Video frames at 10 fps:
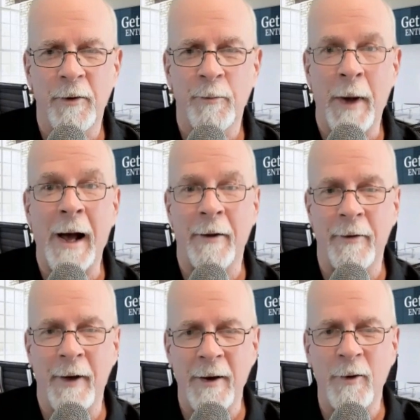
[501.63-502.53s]
back
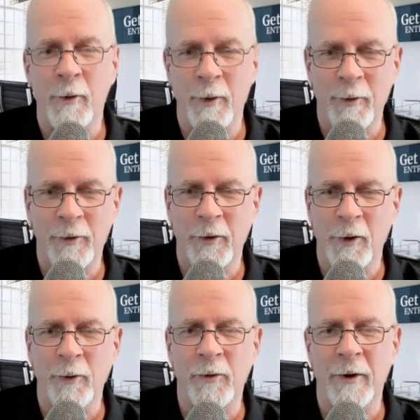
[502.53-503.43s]
then, knowing what you
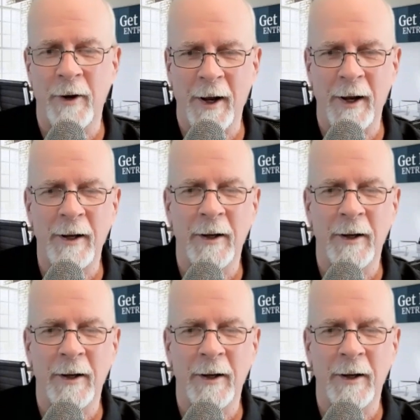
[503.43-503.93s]
know today,